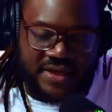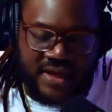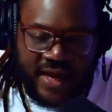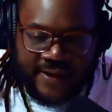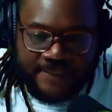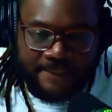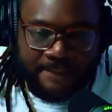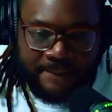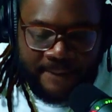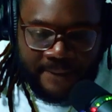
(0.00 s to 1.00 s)
Like,
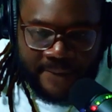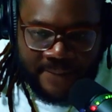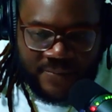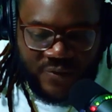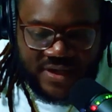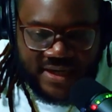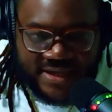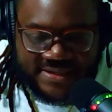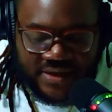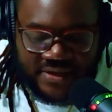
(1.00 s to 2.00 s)
what did
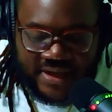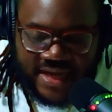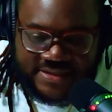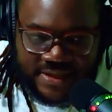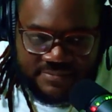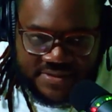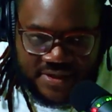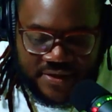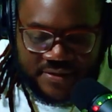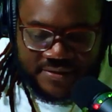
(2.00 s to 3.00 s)
I say on the last
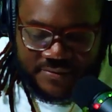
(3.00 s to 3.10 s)
episode?